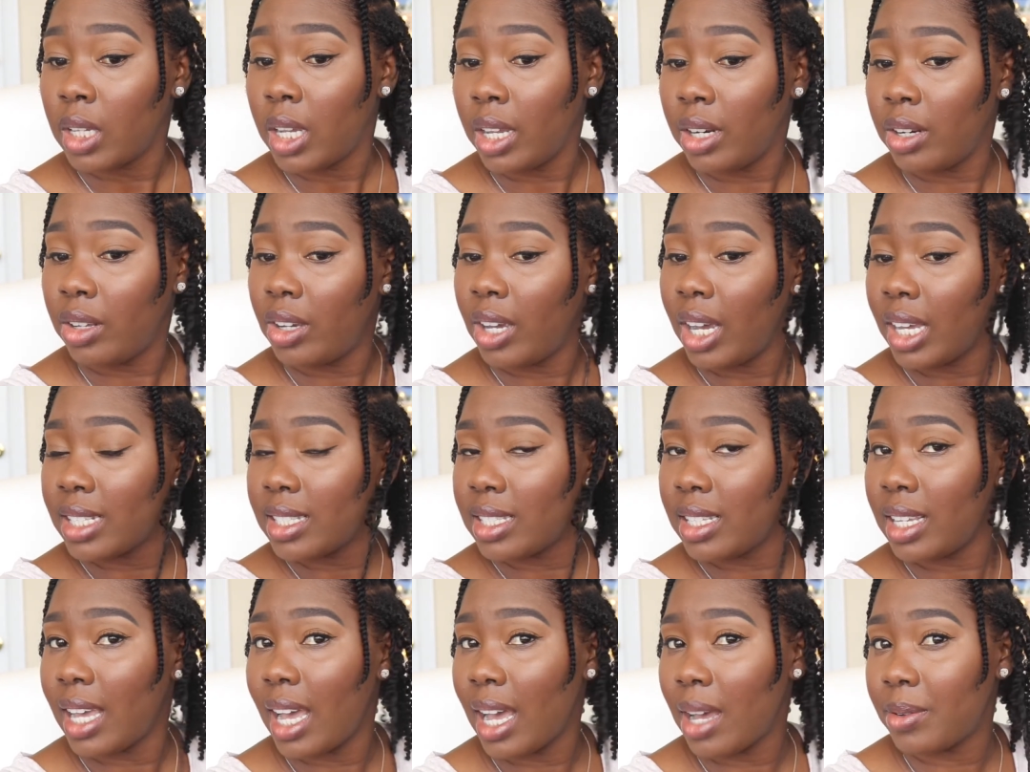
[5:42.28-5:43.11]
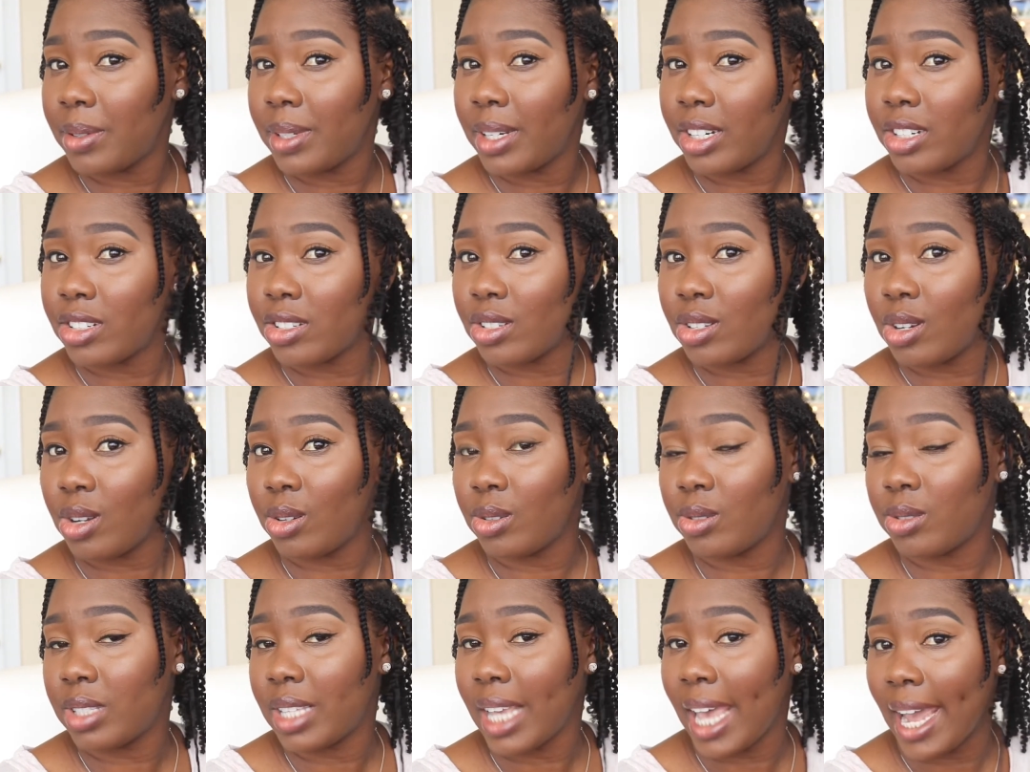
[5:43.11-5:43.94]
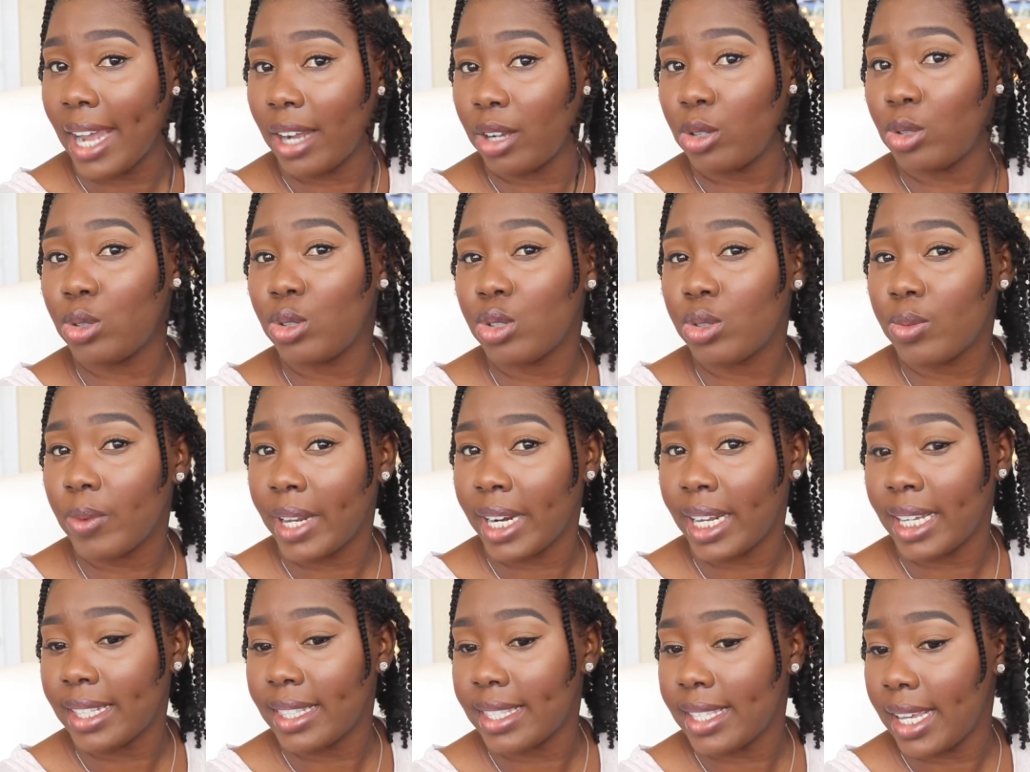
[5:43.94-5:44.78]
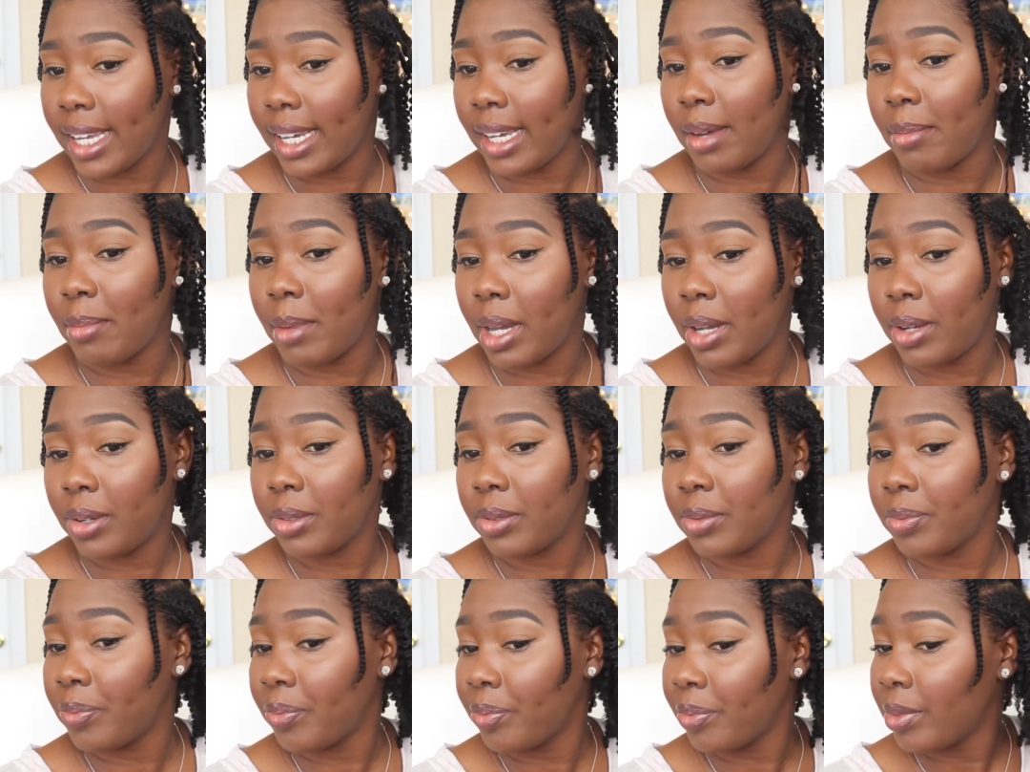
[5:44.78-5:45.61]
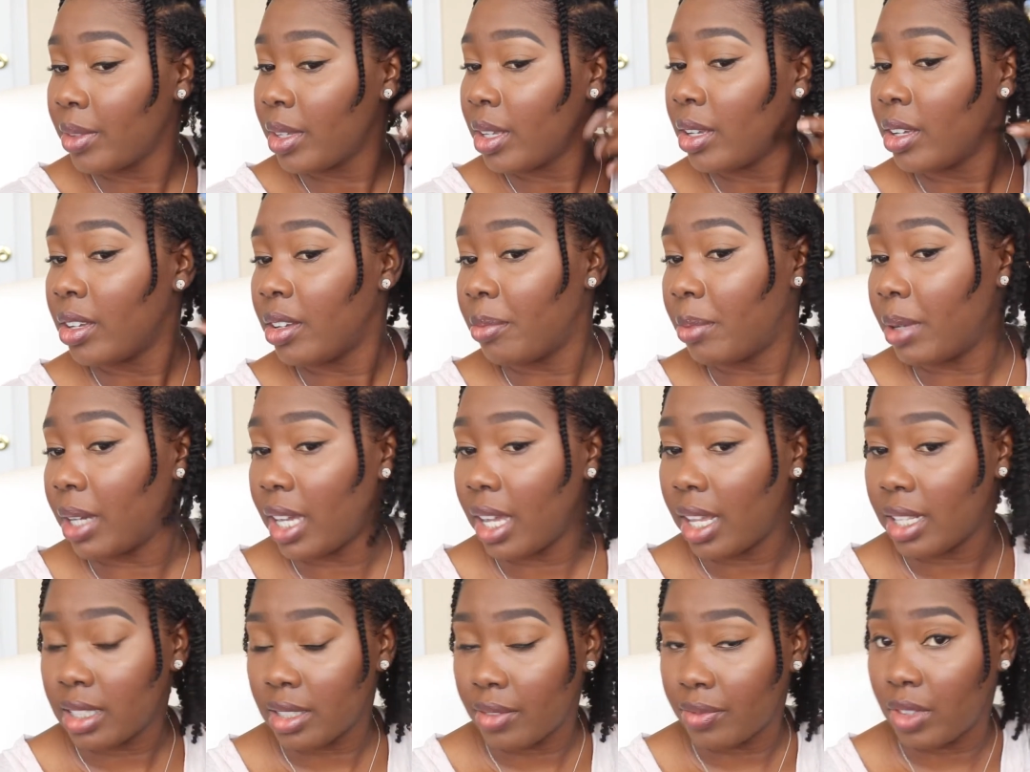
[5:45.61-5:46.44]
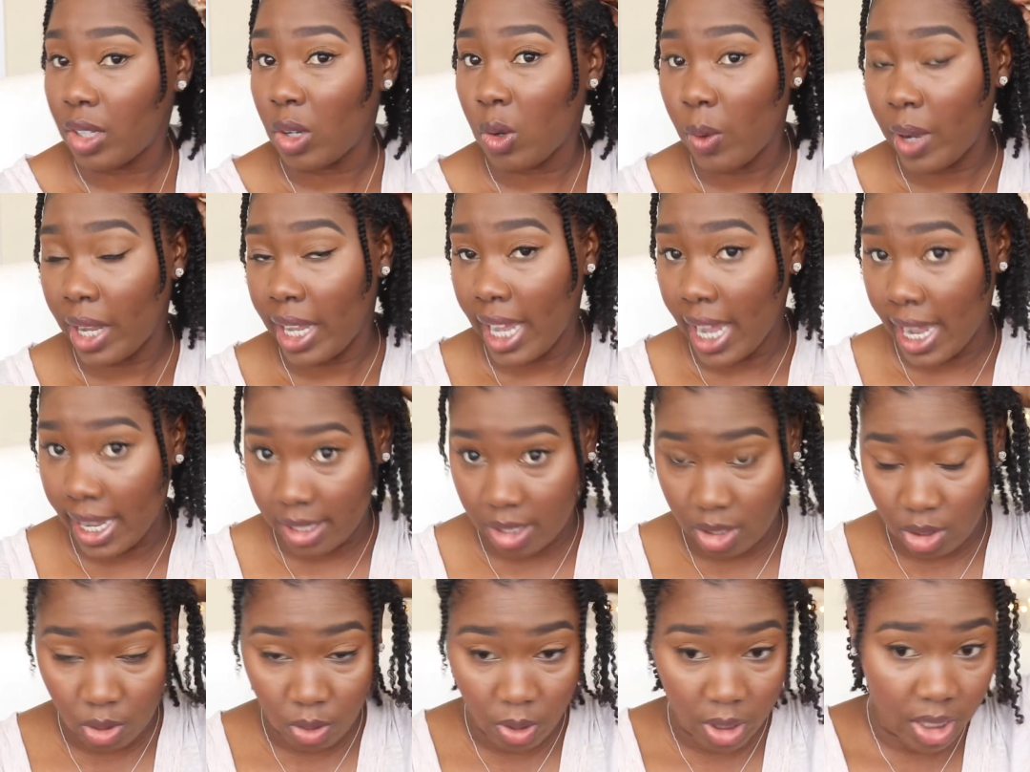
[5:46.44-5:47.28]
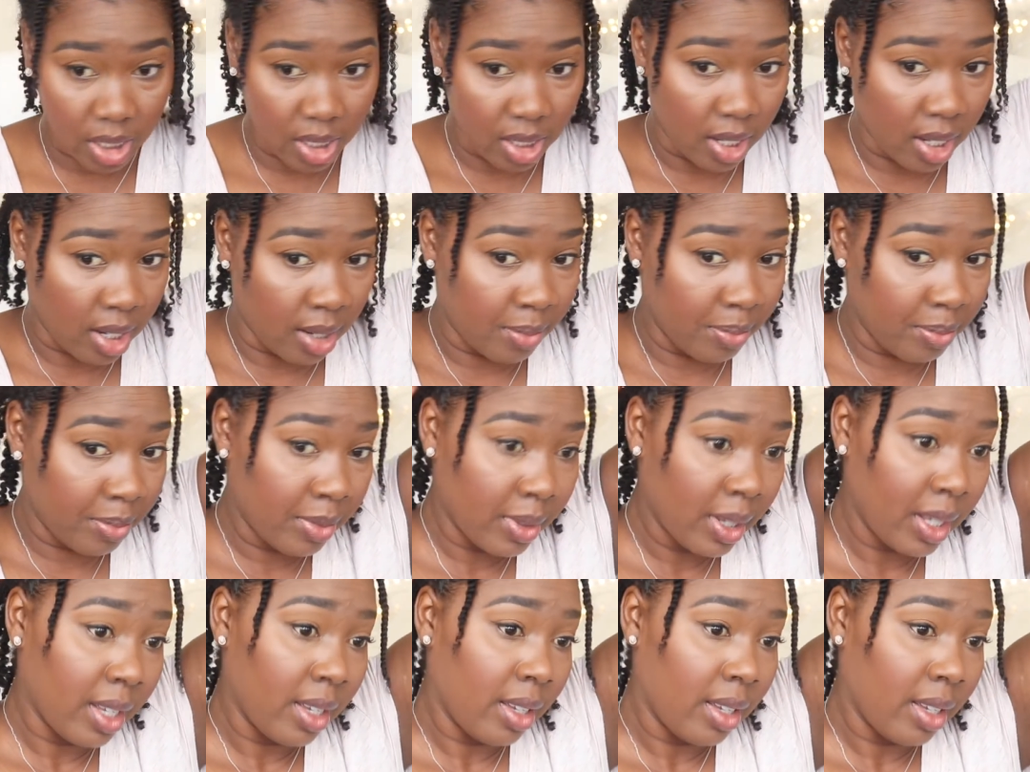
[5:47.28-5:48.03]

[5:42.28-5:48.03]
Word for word: And you guys see how there's no tangles when I take them out because of the way I twist them.